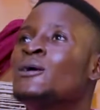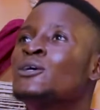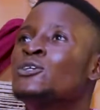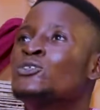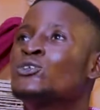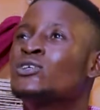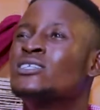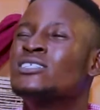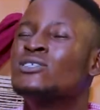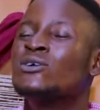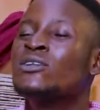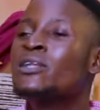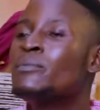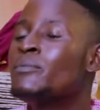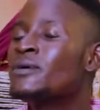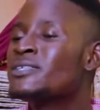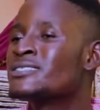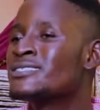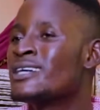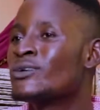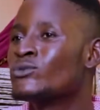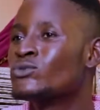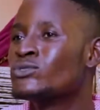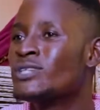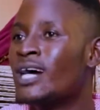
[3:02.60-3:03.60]
So he's the only person
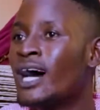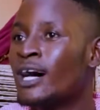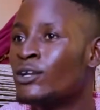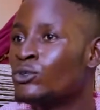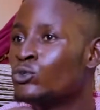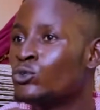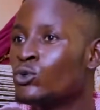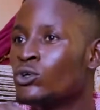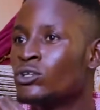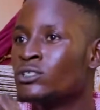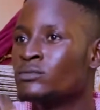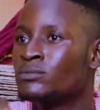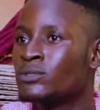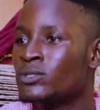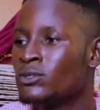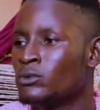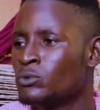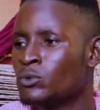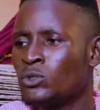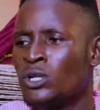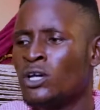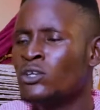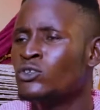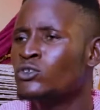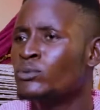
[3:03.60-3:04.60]
that could undo us. We
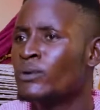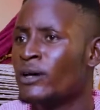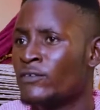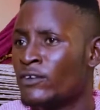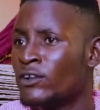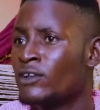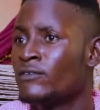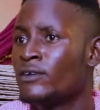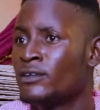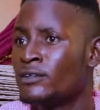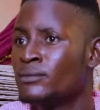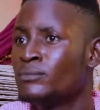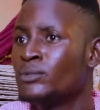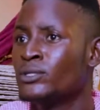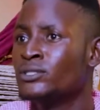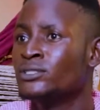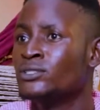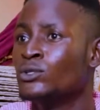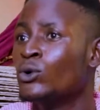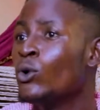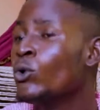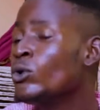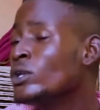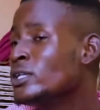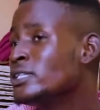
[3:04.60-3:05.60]
don't need to be afraid of anybody,
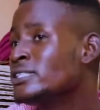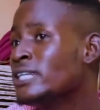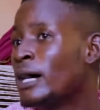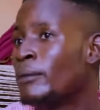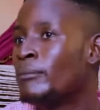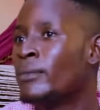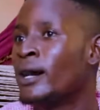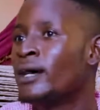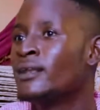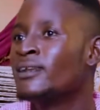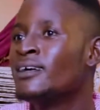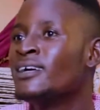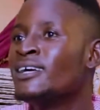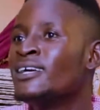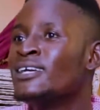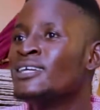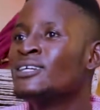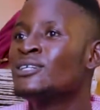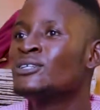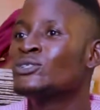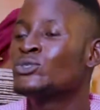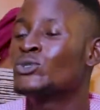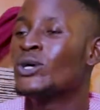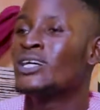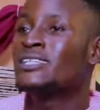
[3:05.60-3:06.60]
only that man.
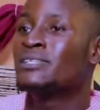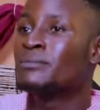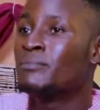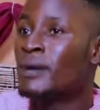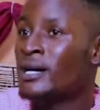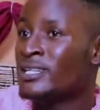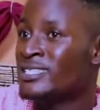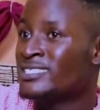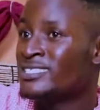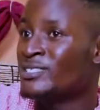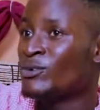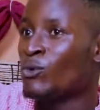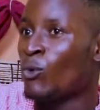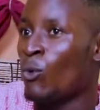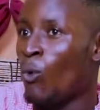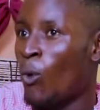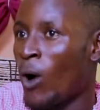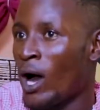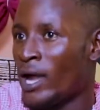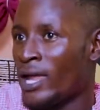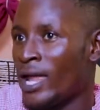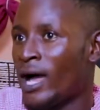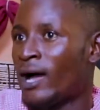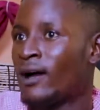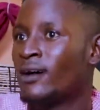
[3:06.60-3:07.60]
So, and the man is in
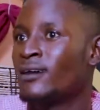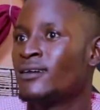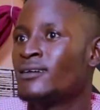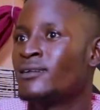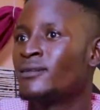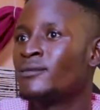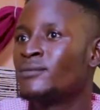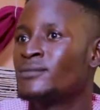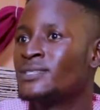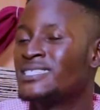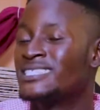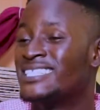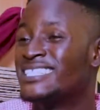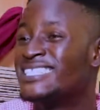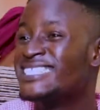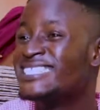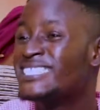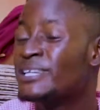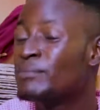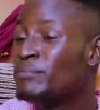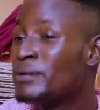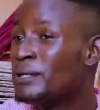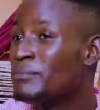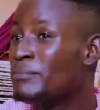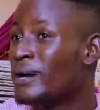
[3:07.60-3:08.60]
choir, he's a
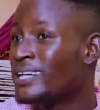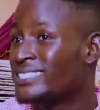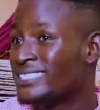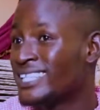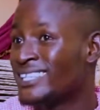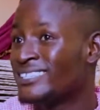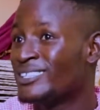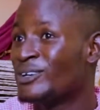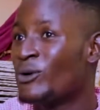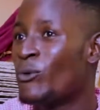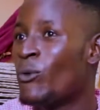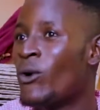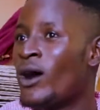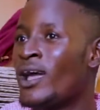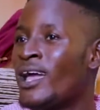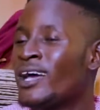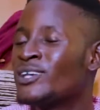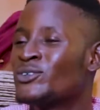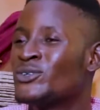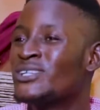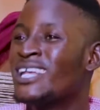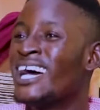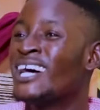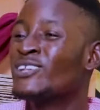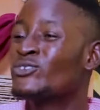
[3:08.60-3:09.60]
disciplined master in the choir,
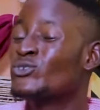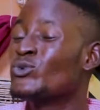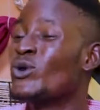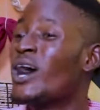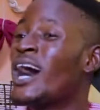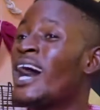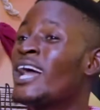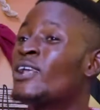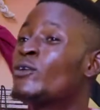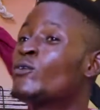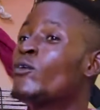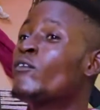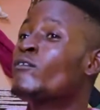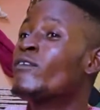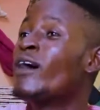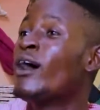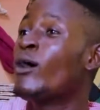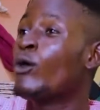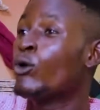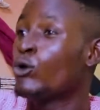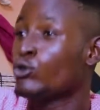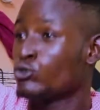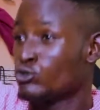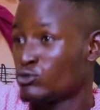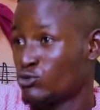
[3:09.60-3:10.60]
so they had to hand
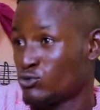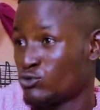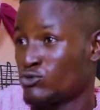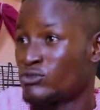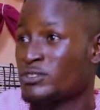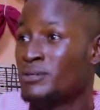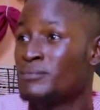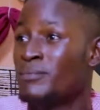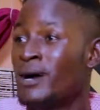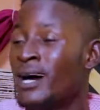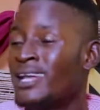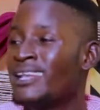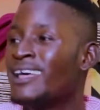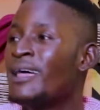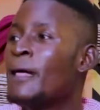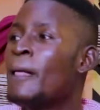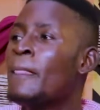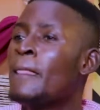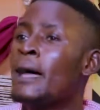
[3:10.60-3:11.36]
over us to the man.